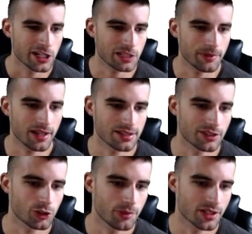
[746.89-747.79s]
Just because of
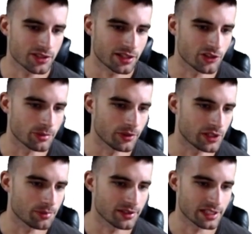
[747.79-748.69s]
that dual position
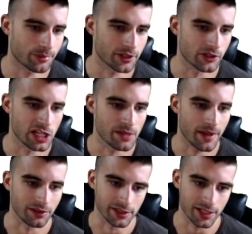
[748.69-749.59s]
eligibility, plus he's pretty cheap
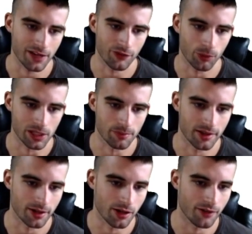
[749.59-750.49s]
and leading off for one of the
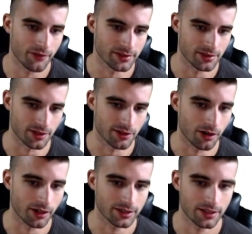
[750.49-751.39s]
better offenses to
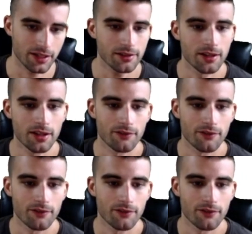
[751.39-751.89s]
target tonight.